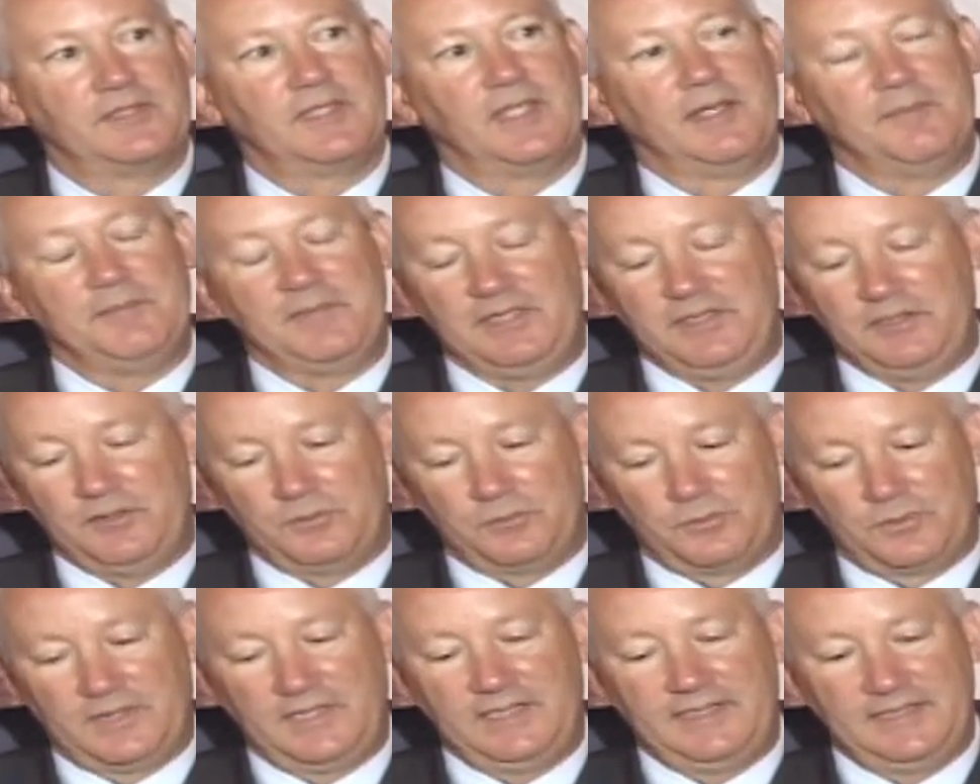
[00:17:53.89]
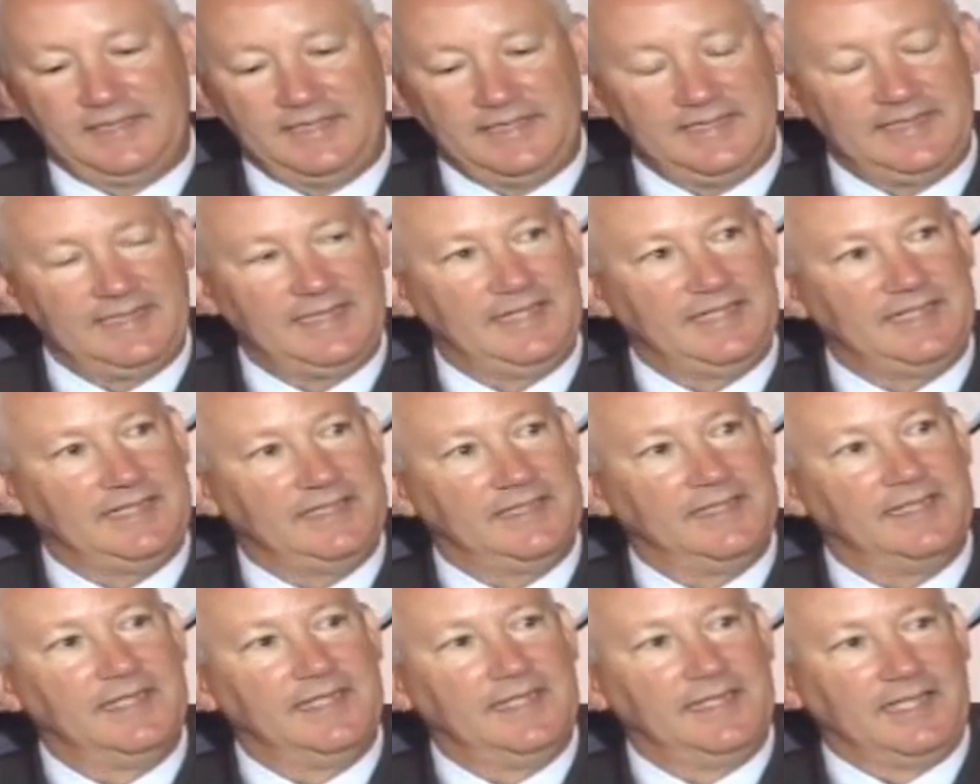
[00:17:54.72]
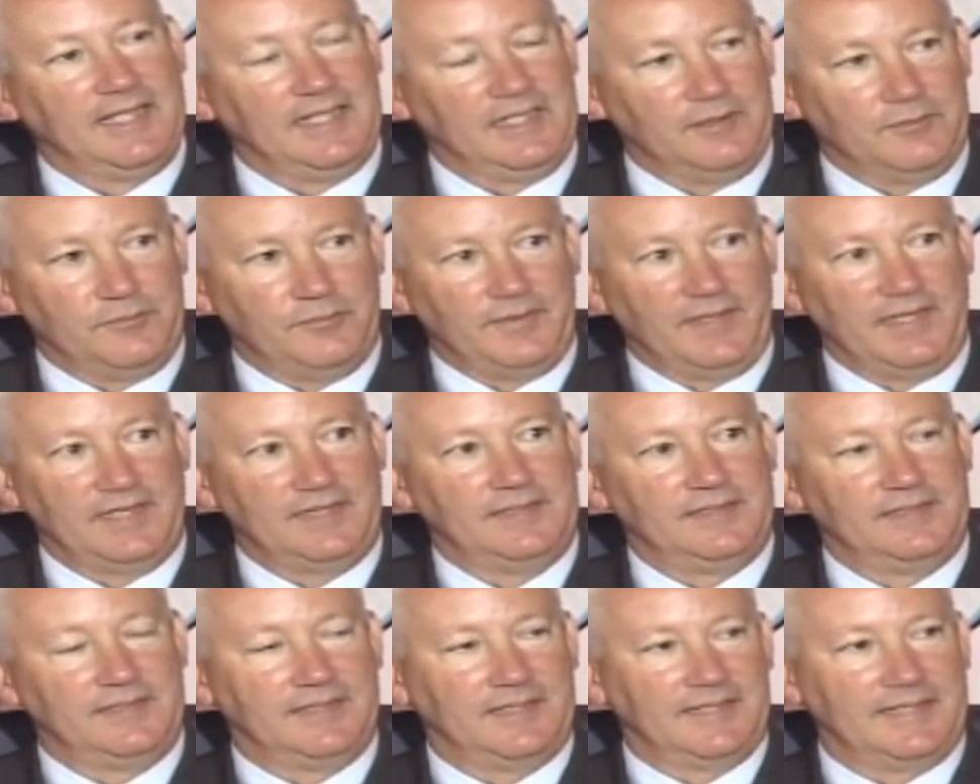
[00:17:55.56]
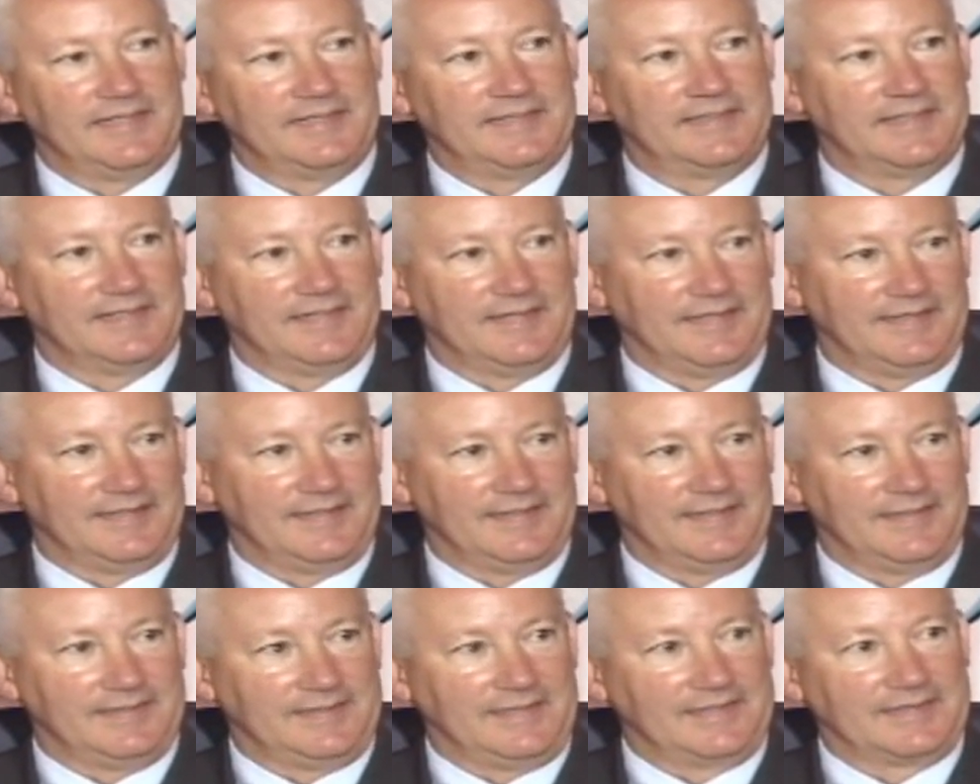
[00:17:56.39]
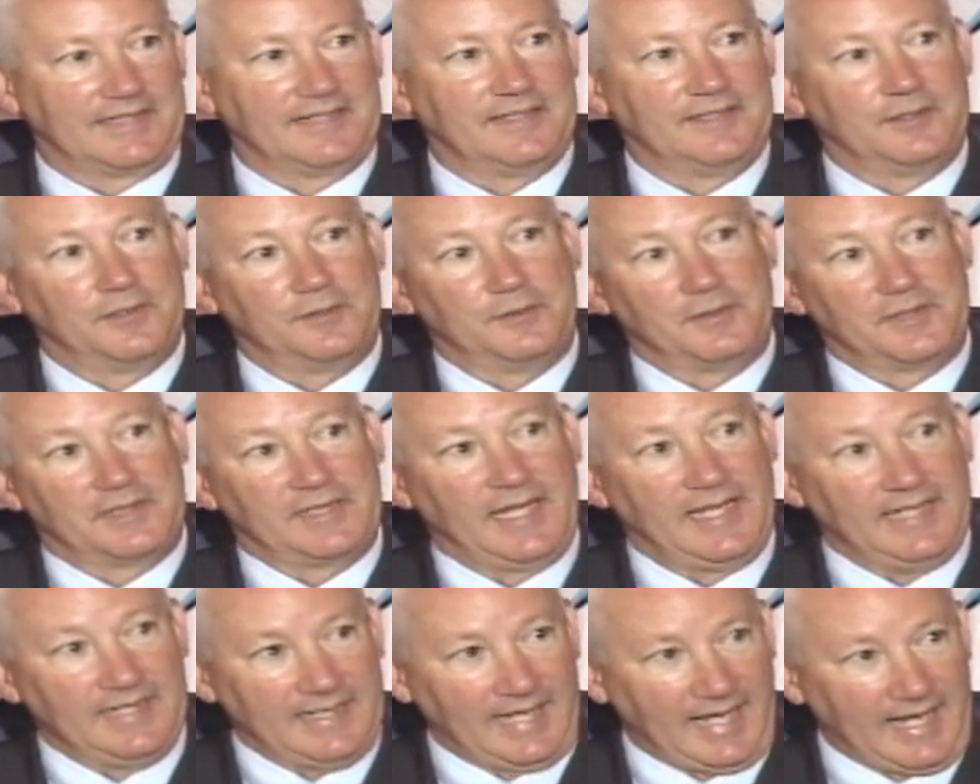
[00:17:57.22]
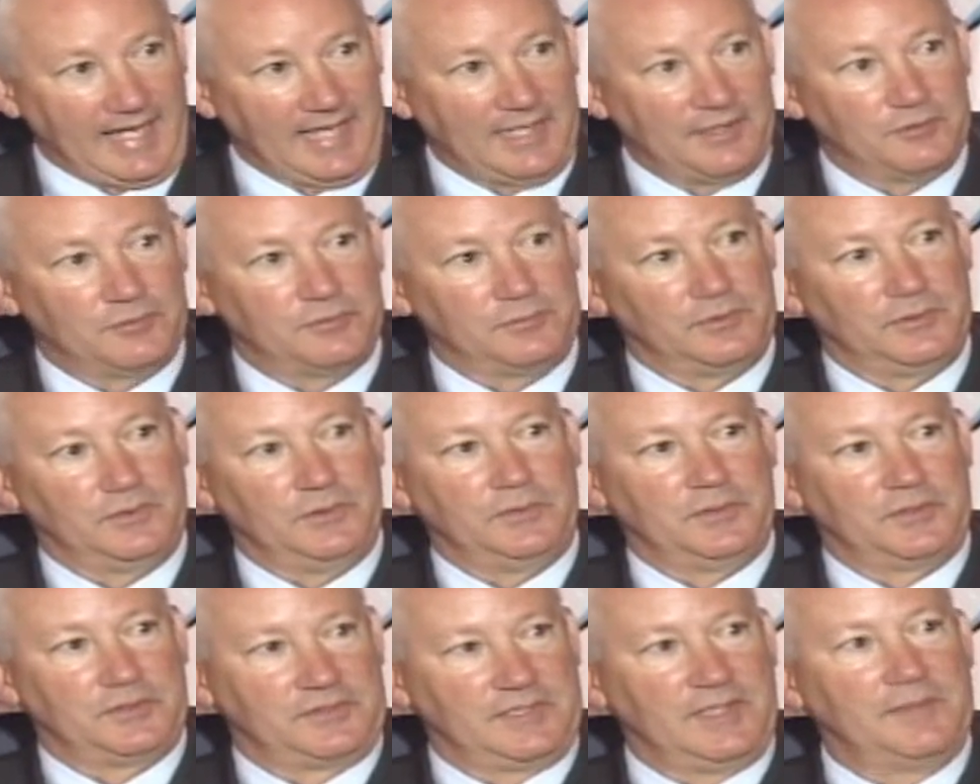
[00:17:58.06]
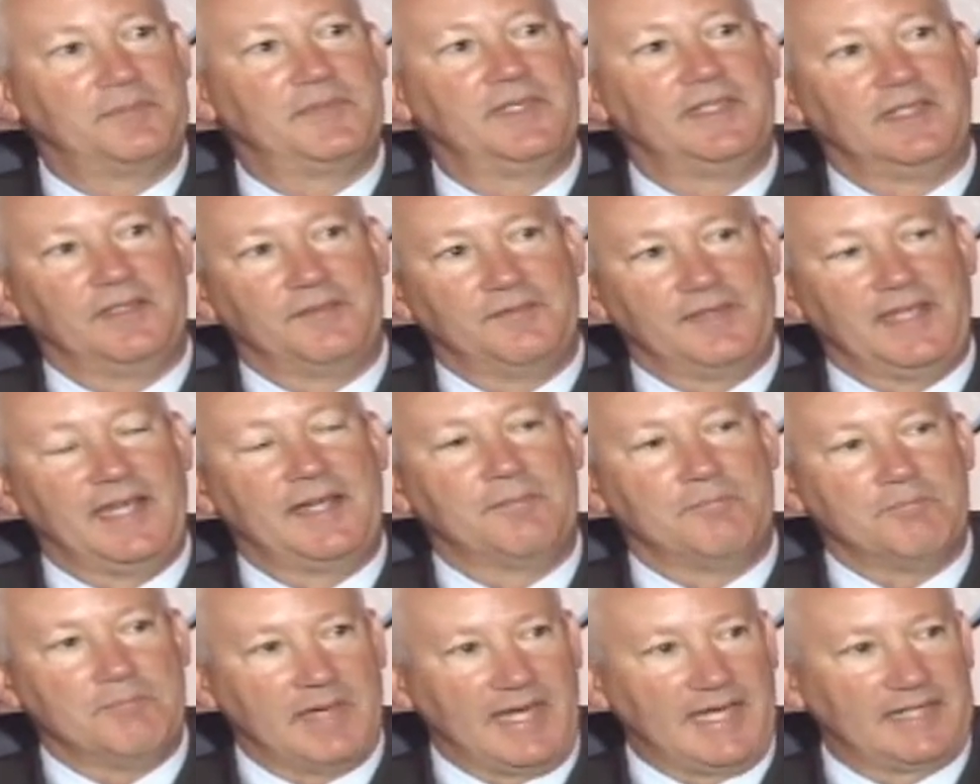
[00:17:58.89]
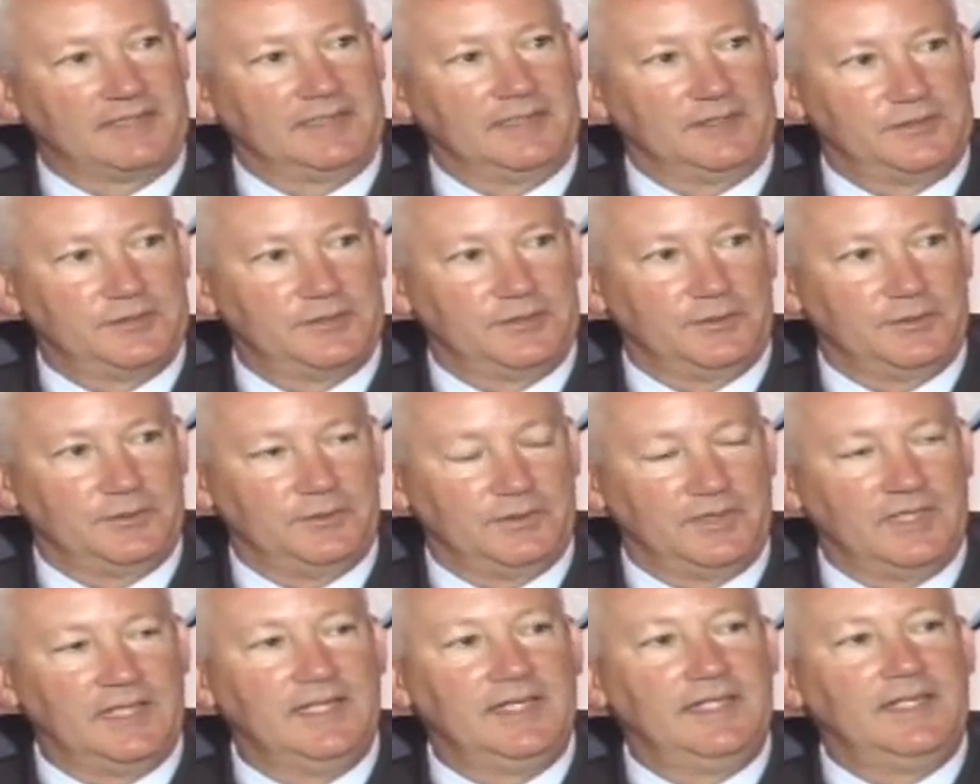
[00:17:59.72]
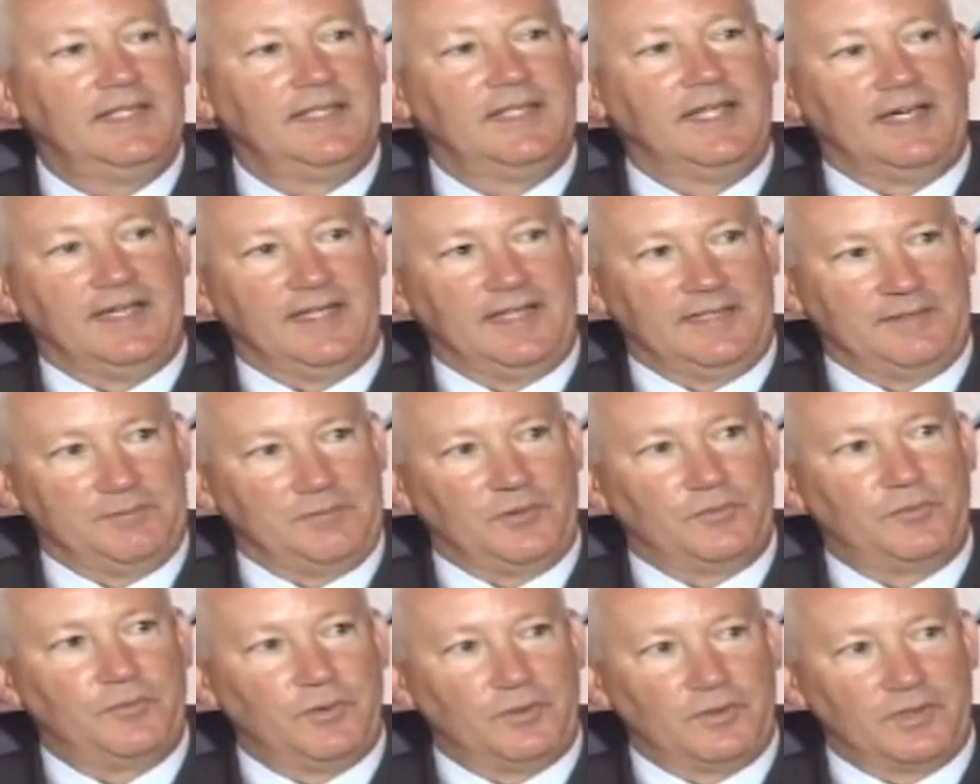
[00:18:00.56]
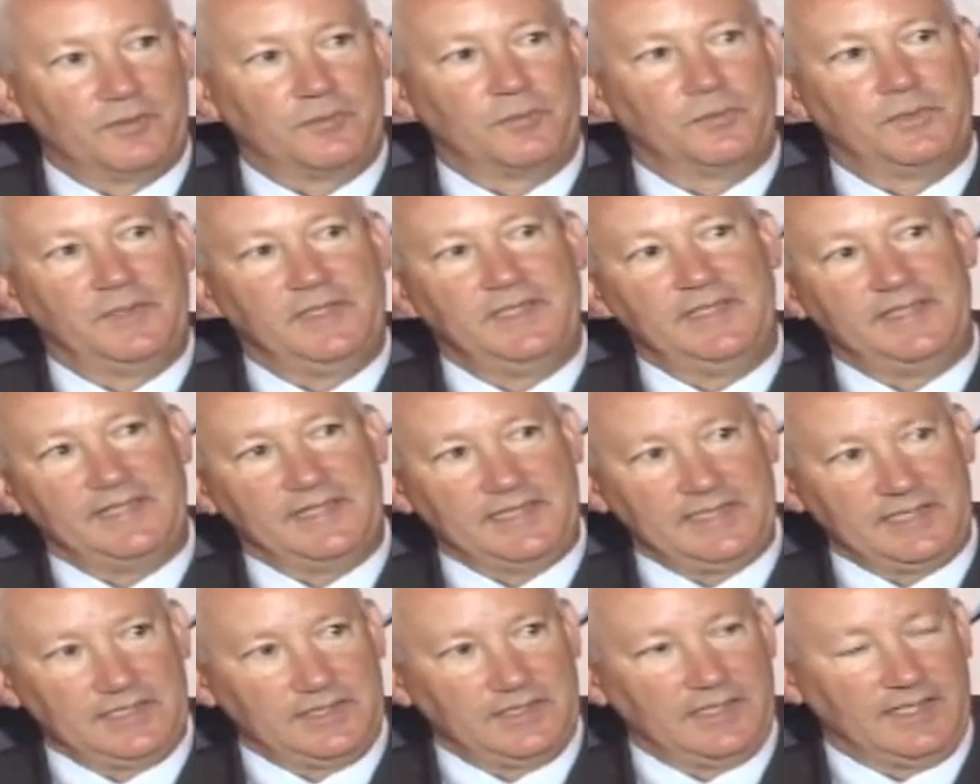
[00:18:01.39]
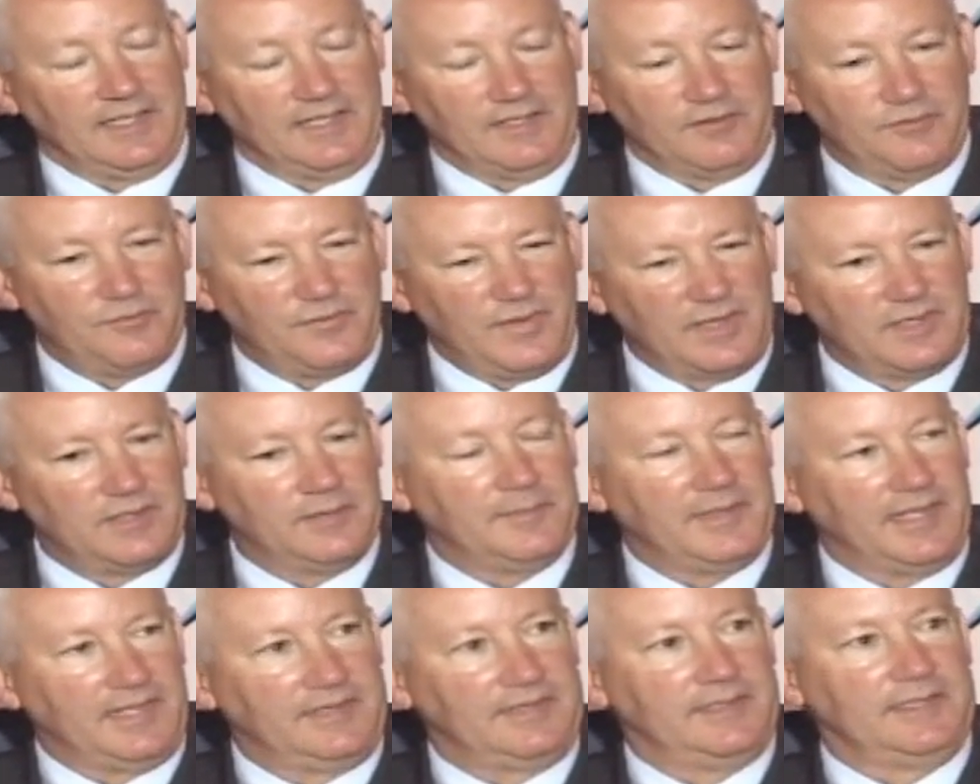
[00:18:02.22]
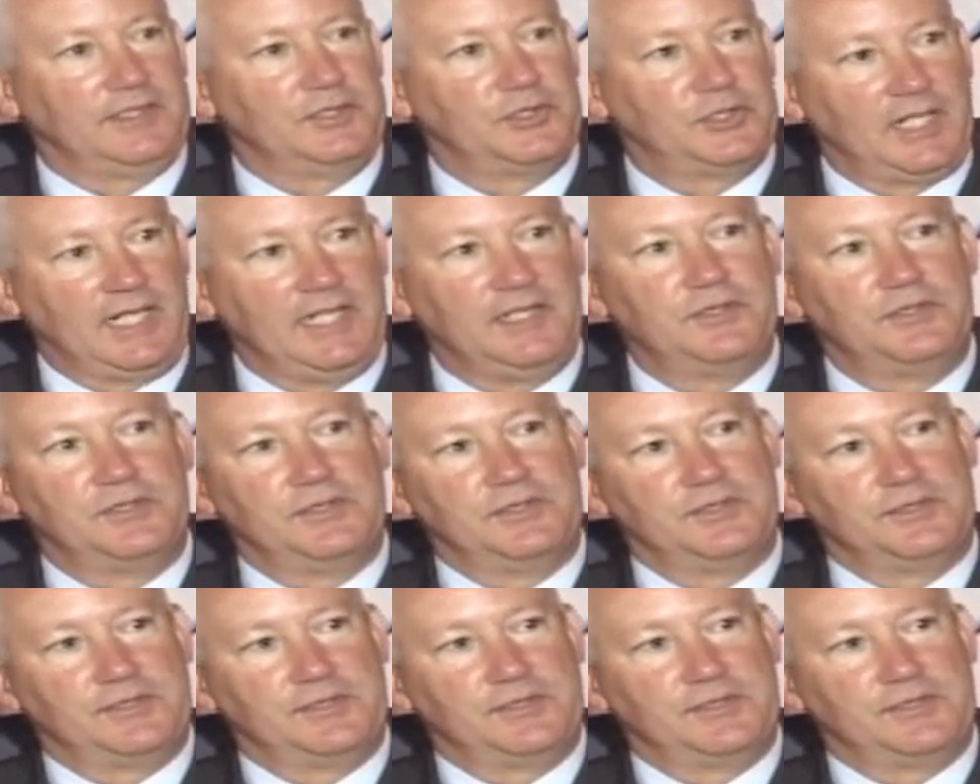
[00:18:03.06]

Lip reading: I mean, you really need an event like a Hurricane Andrew or something of that magnitude before it really fundamentally changes